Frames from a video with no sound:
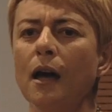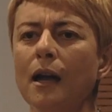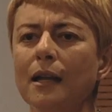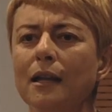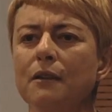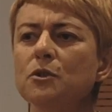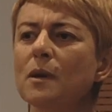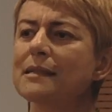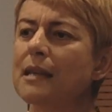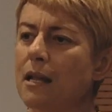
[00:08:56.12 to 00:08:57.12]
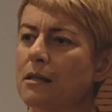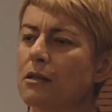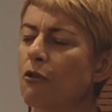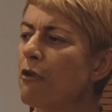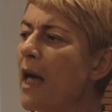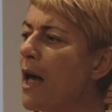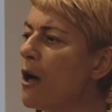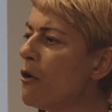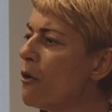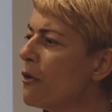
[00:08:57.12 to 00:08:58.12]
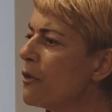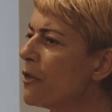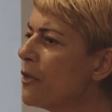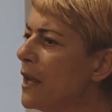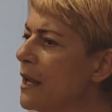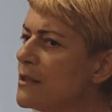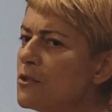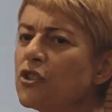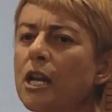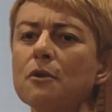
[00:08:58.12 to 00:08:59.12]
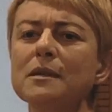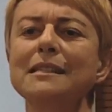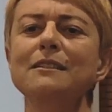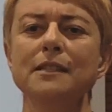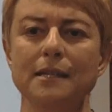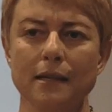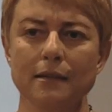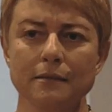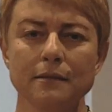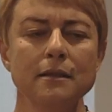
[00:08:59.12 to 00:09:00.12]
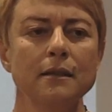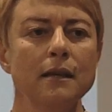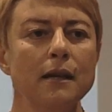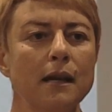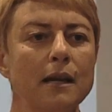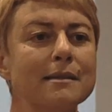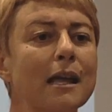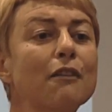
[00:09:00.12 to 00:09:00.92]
it gives you a sense of how this generativity is then